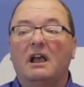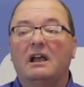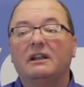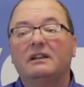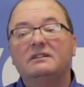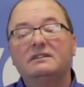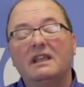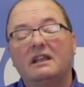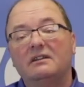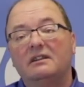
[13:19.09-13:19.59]

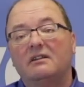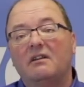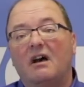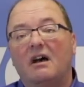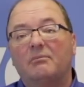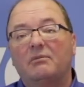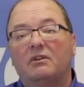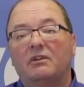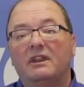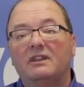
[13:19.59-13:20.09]
unattended
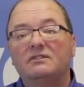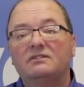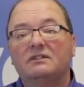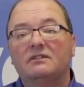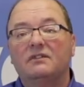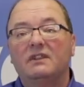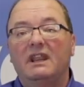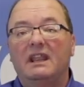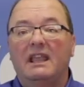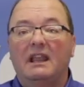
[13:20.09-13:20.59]
operation
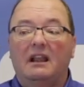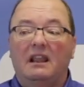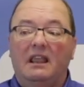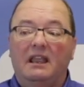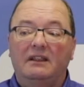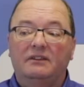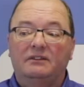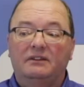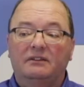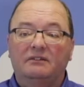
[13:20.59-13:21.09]
of the
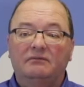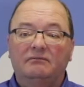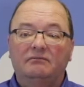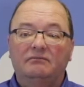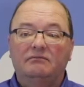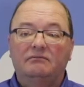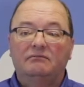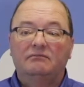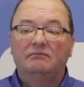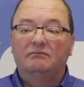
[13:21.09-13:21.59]
analyzer.
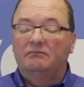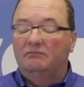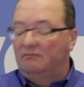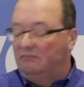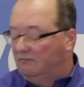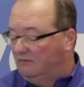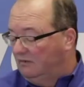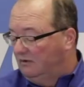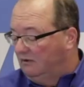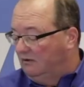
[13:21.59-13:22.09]

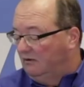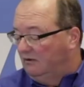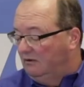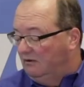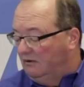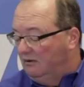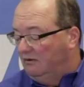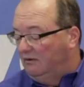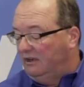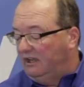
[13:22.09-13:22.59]

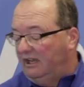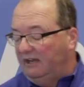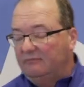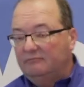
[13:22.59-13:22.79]
Okay.